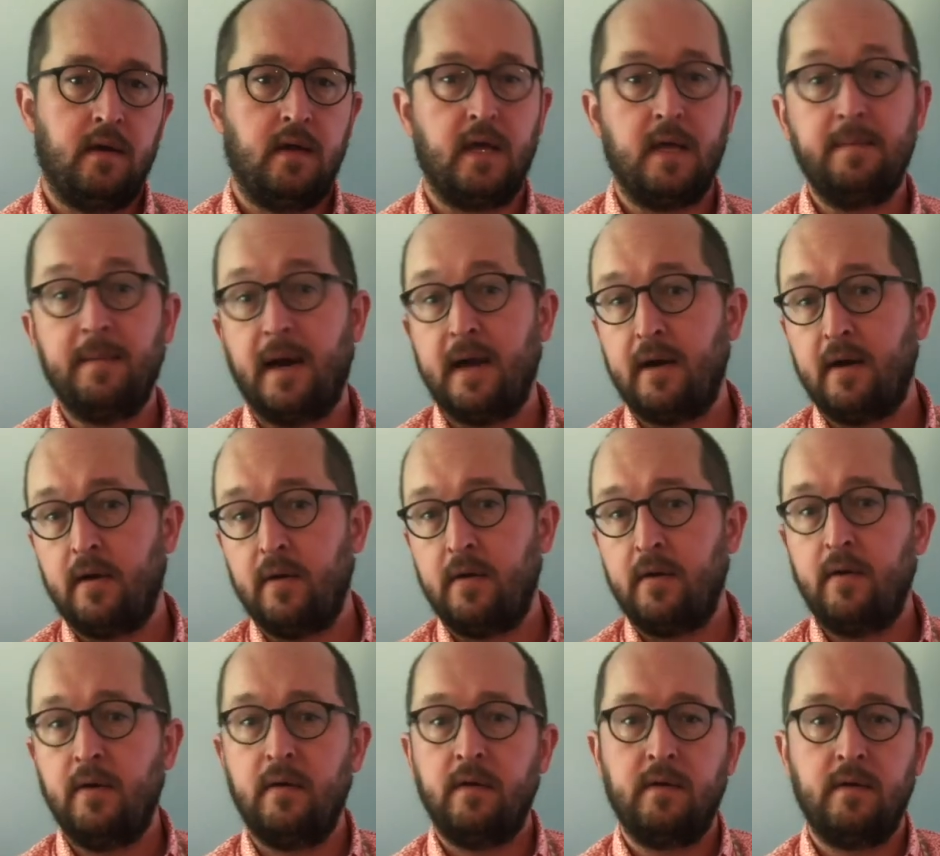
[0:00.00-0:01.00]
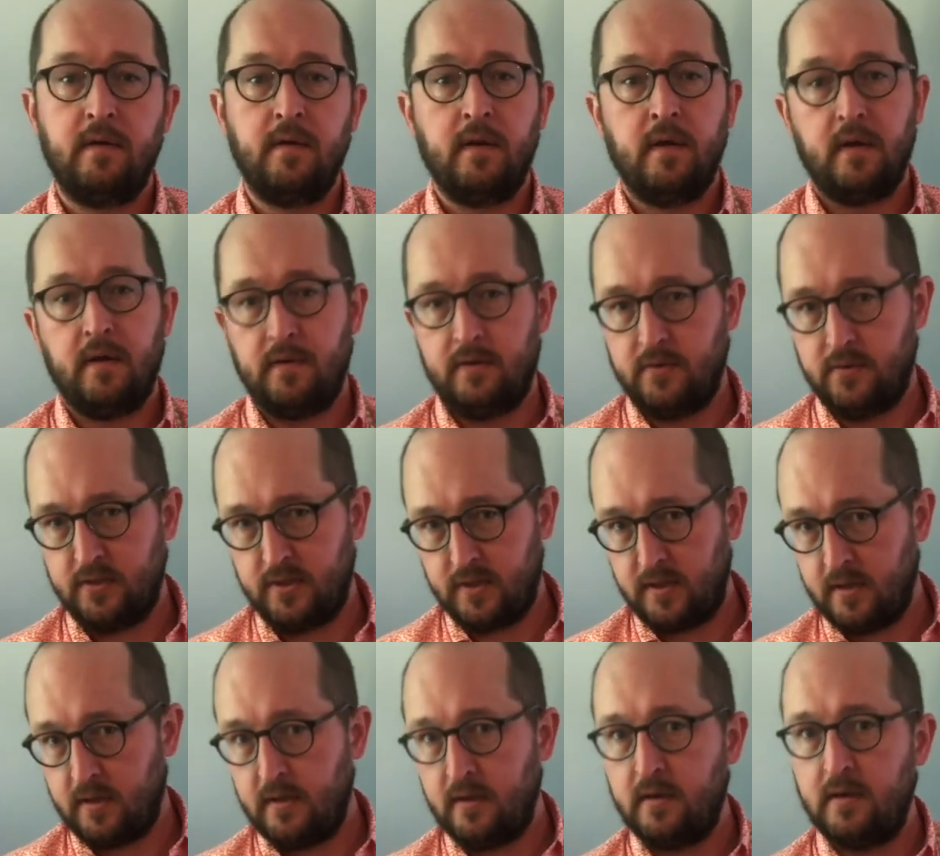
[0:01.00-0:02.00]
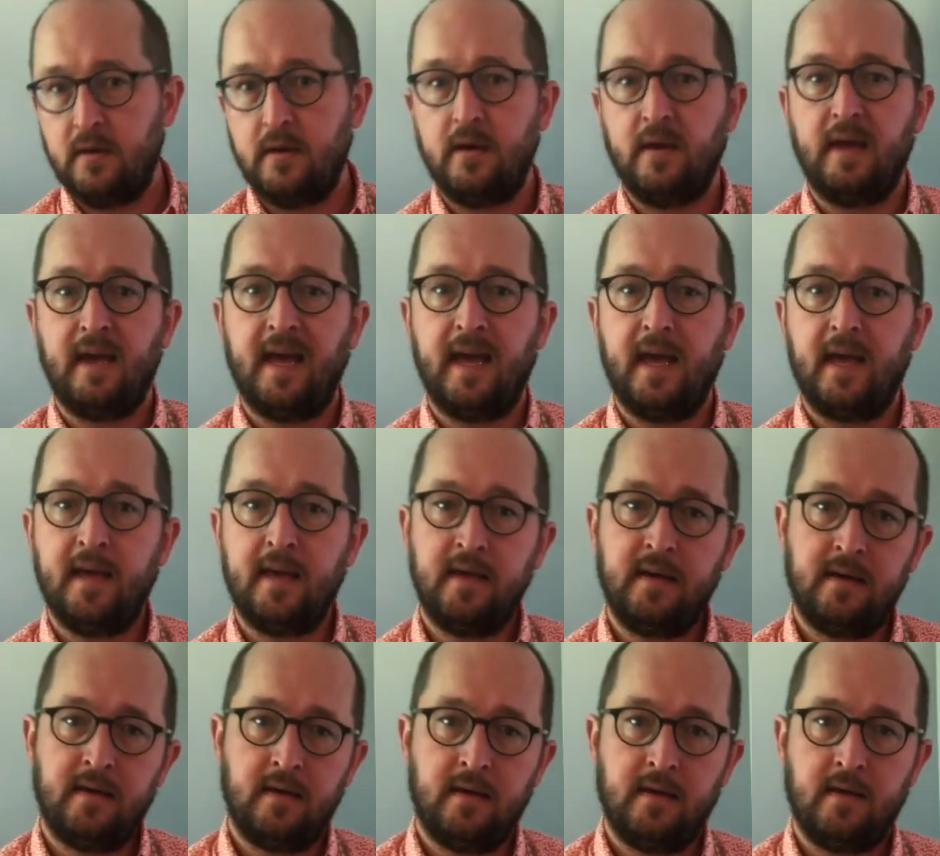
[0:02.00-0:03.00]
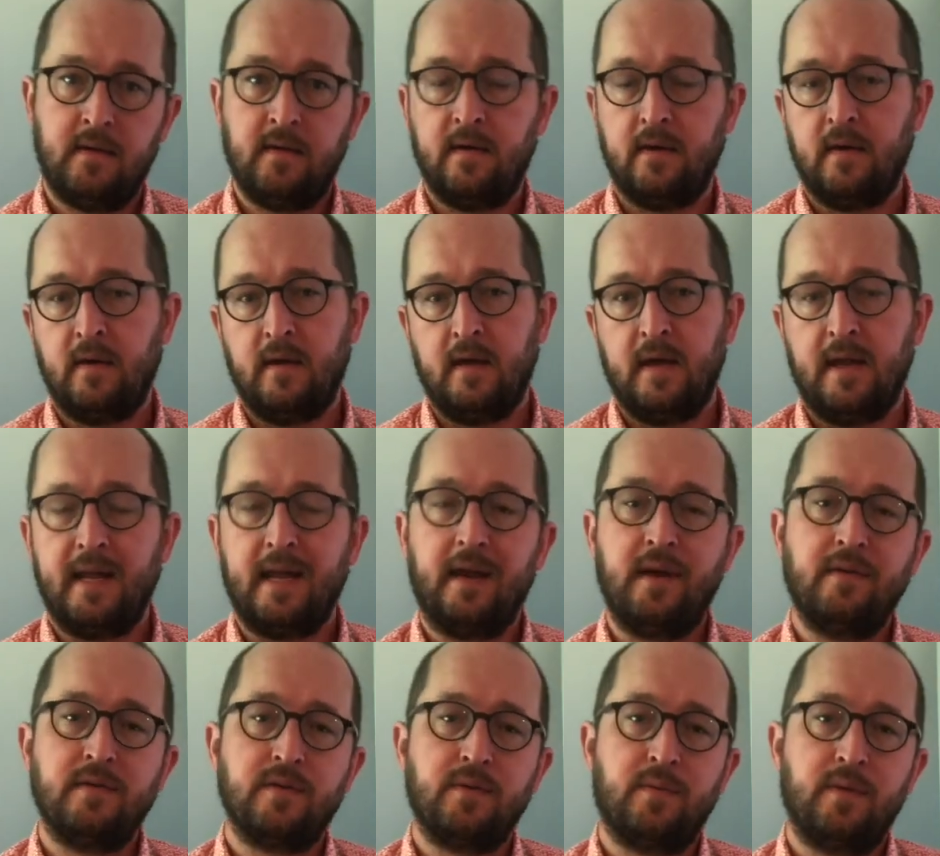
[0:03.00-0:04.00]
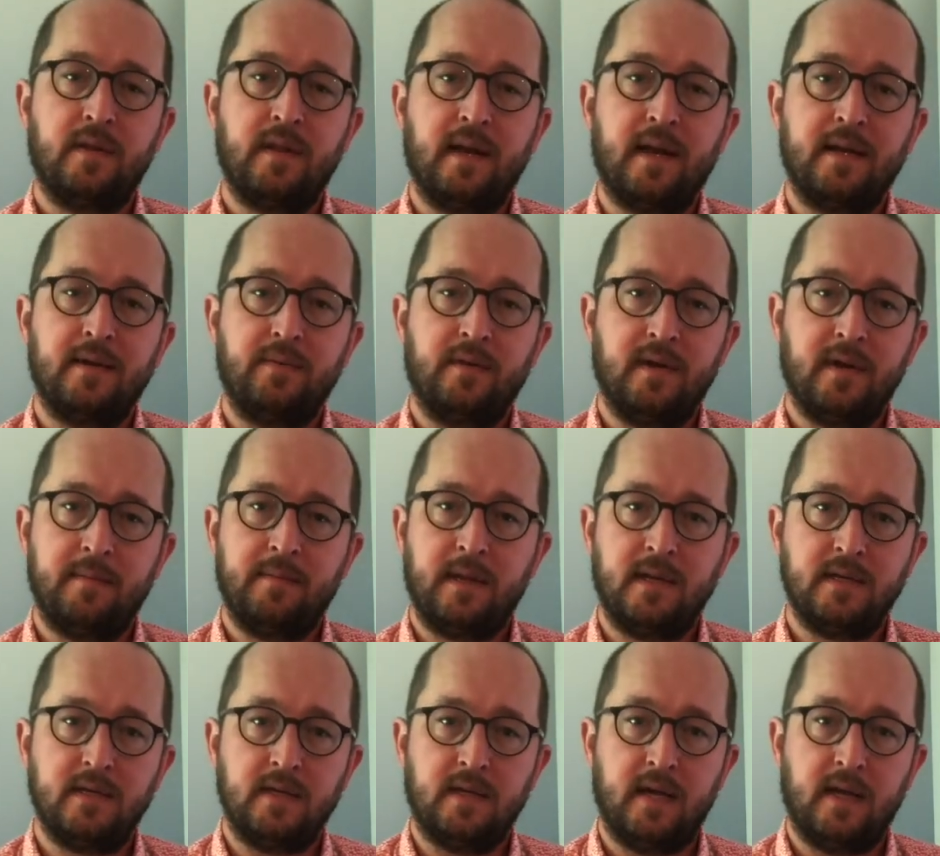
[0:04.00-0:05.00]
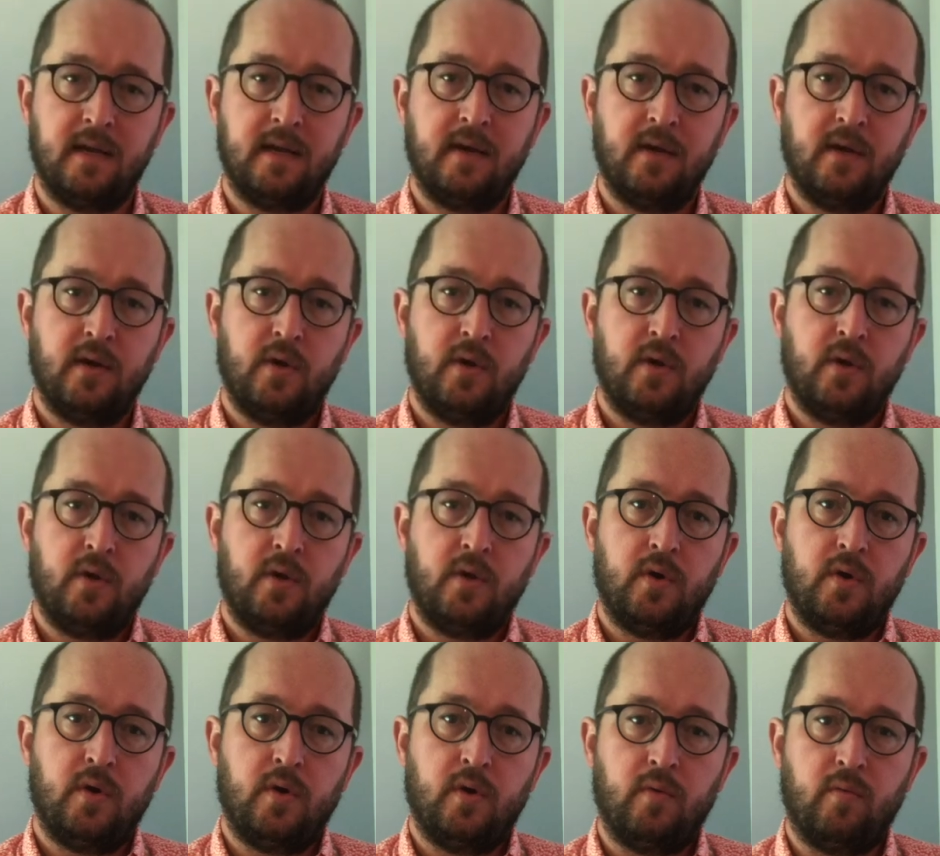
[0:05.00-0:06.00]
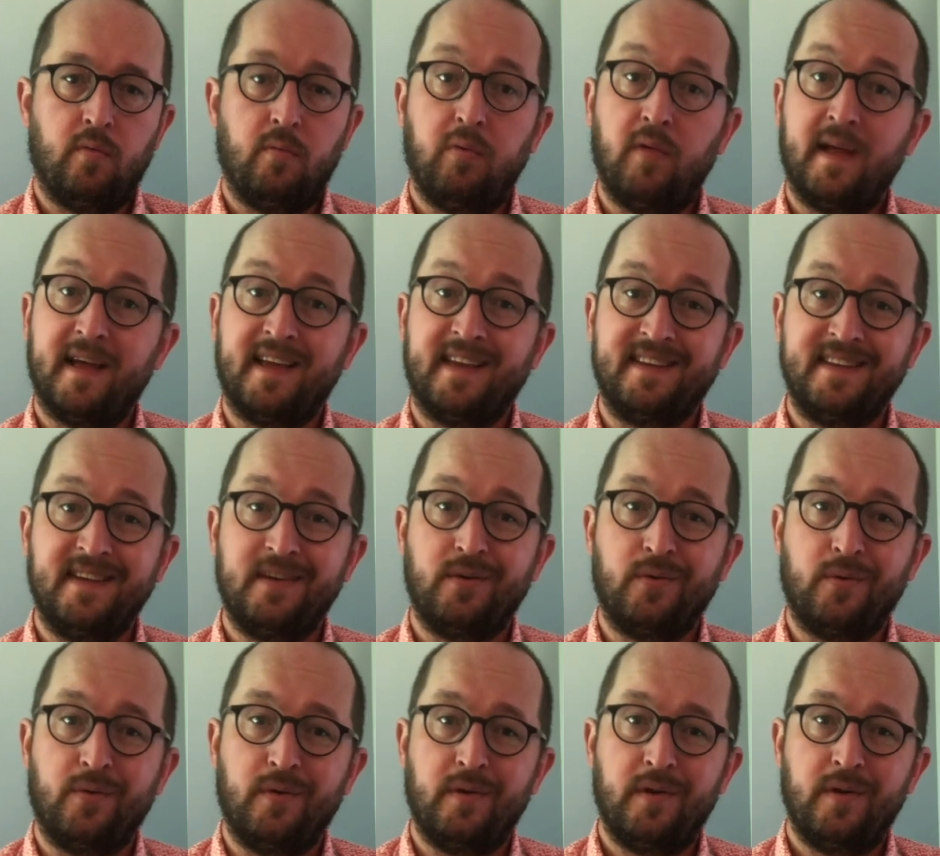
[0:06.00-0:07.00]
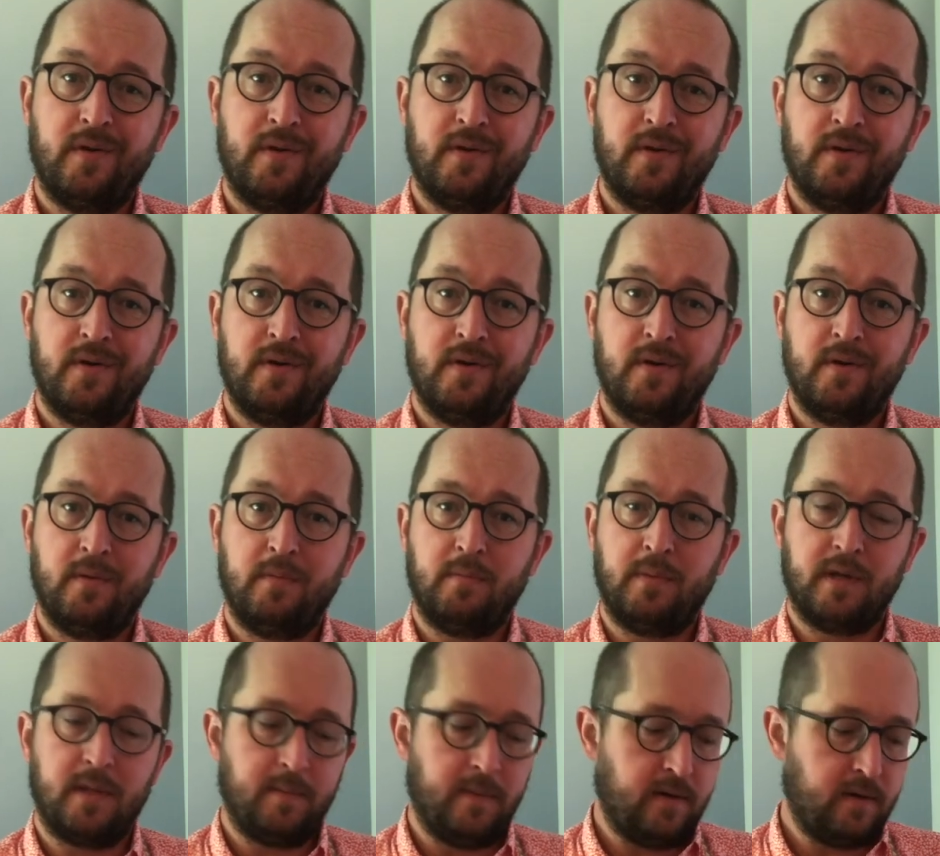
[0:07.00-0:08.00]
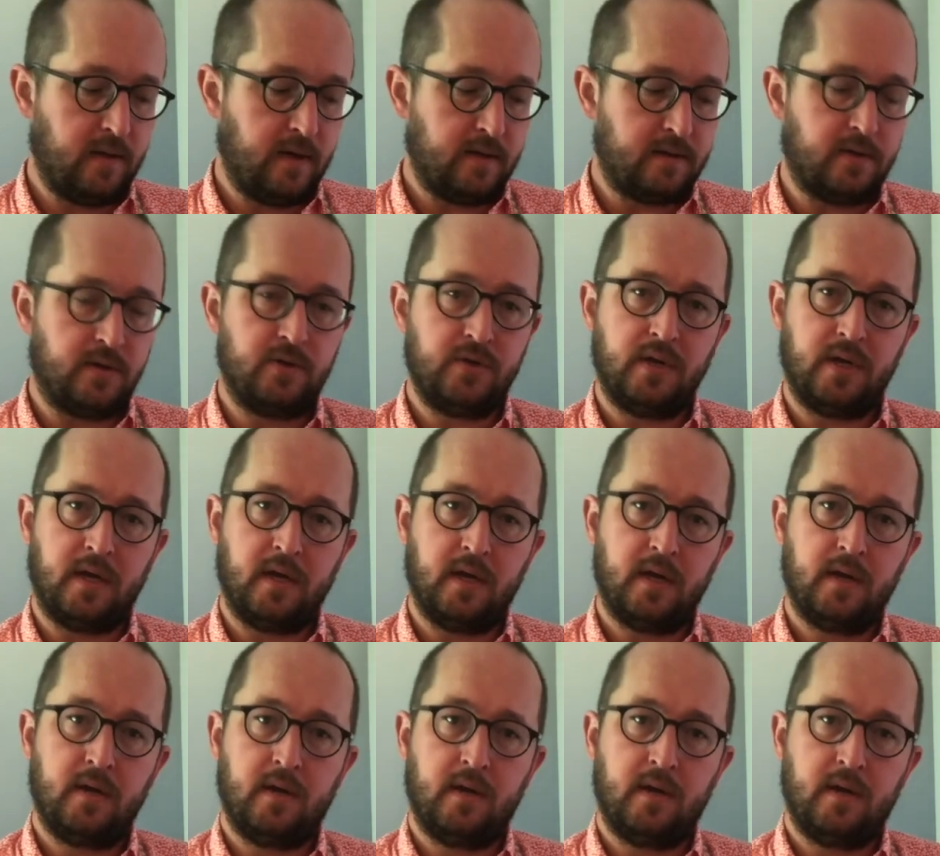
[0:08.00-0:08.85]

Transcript: E minor, G, A. Now here's the one that we didn't mention yet. We're playing a D chord, but the melody is a G.